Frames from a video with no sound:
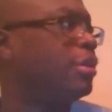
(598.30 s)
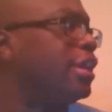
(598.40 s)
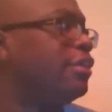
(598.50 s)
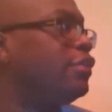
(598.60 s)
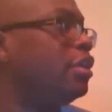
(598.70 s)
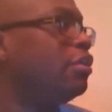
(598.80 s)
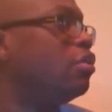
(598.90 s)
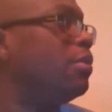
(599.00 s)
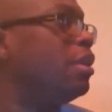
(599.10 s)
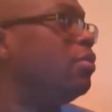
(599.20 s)
Can't think of
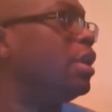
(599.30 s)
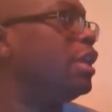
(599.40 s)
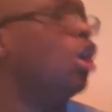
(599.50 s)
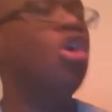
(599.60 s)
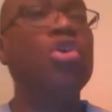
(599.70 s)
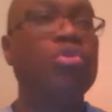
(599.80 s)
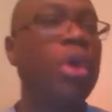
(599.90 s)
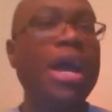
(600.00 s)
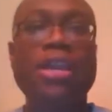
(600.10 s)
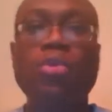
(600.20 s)
nobody right now.
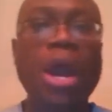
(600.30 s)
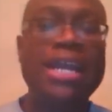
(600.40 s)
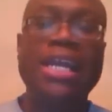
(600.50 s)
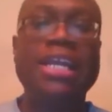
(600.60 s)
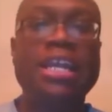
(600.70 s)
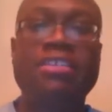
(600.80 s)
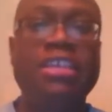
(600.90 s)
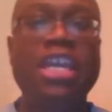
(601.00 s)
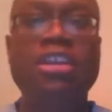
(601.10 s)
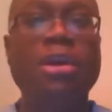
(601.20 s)
Roddy White, and let's
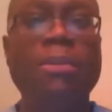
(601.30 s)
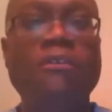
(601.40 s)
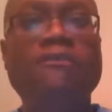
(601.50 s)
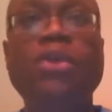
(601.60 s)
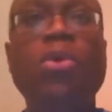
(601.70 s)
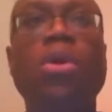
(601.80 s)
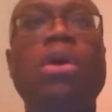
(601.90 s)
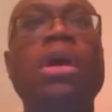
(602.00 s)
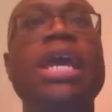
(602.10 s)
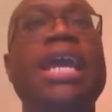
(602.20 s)
say number
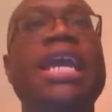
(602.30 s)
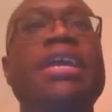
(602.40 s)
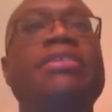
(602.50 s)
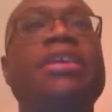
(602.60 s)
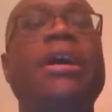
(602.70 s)
4 is